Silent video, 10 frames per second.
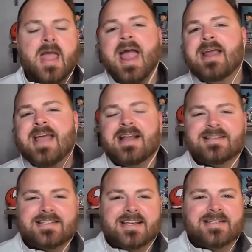
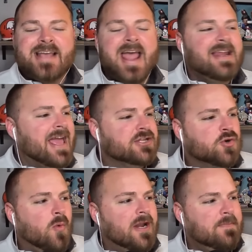88-68, a
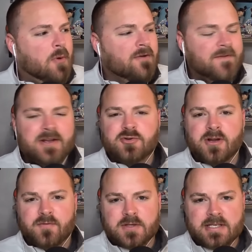20-point
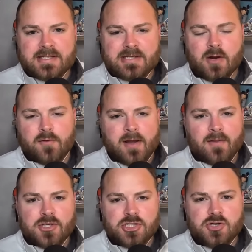victory for Tennessee over
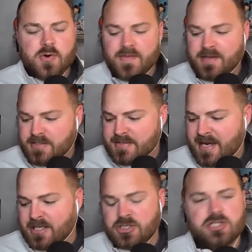LSU, and this is
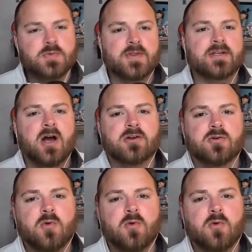kind of just what the doctor